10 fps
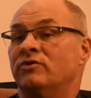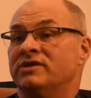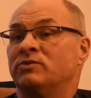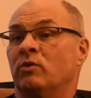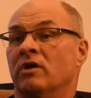
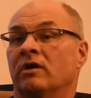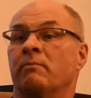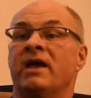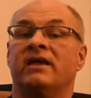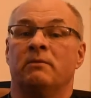this work,
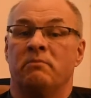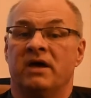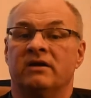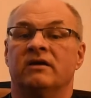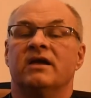make it
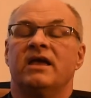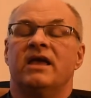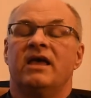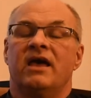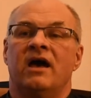better.
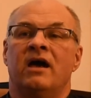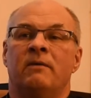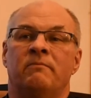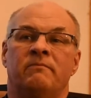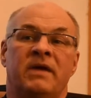
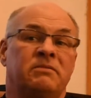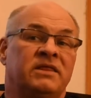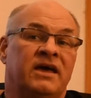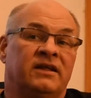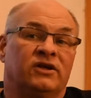Maybe
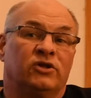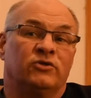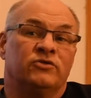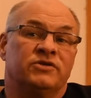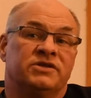that
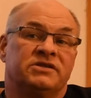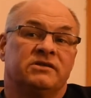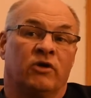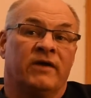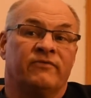includes
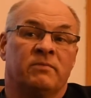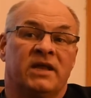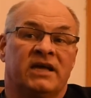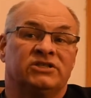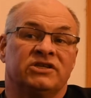a grant from the
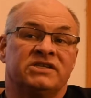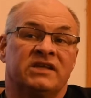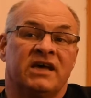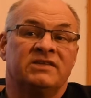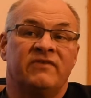National
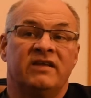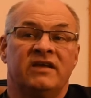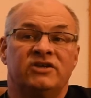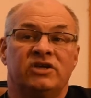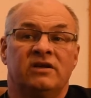Science
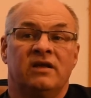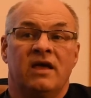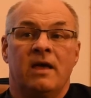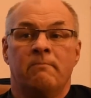Foundation.